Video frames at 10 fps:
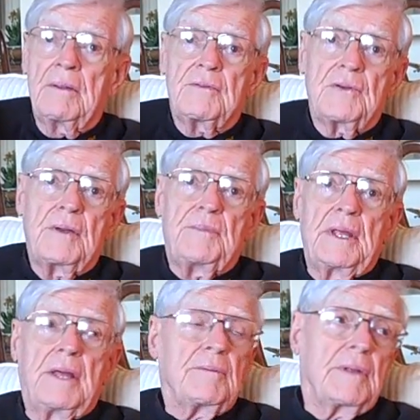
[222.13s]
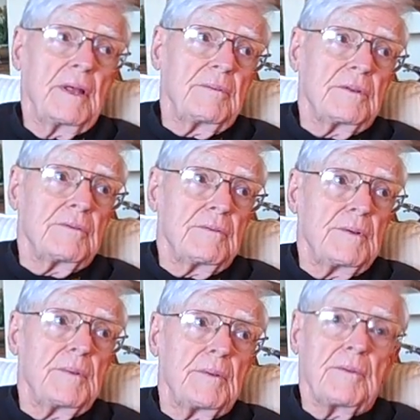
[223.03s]
so I'd be able to
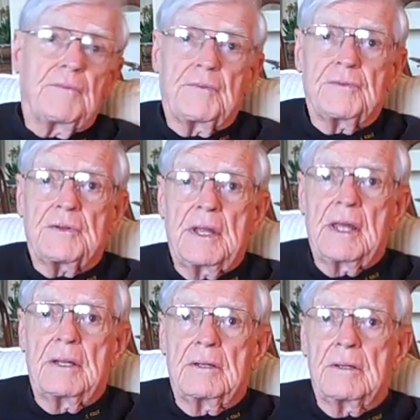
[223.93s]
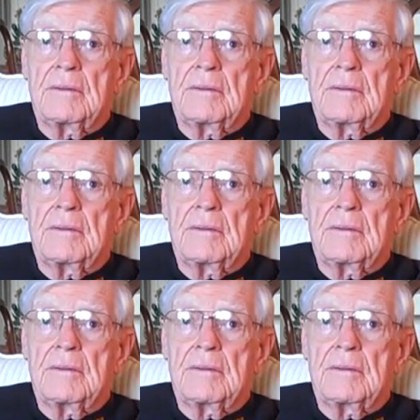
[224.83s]
remember firsthand.